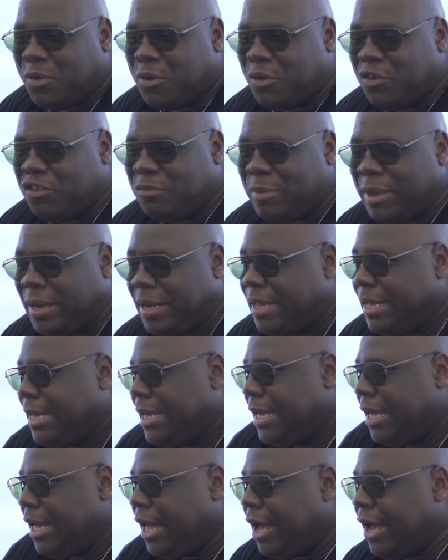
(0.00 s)
course, but
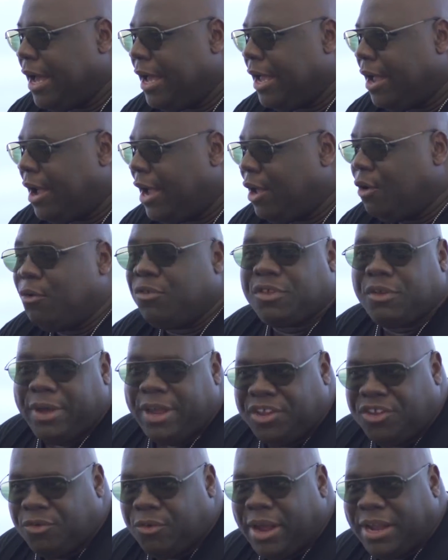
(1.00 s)
I also
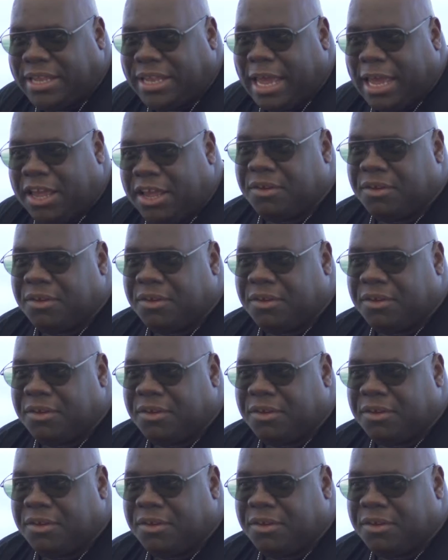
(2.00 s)
enjoyed that.